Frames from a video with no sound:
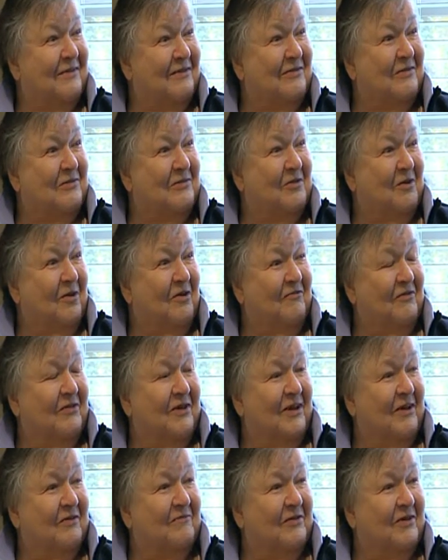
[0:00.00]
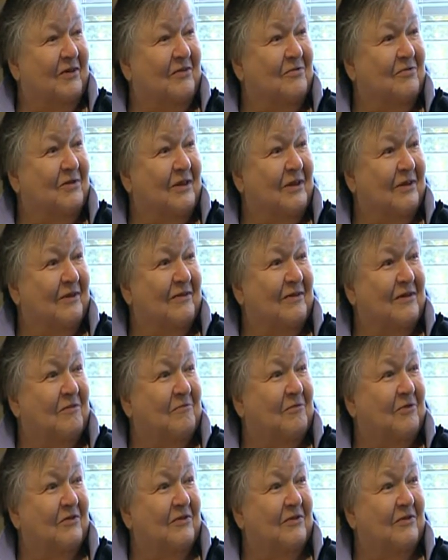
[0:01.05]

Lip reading: And so you often have to do things that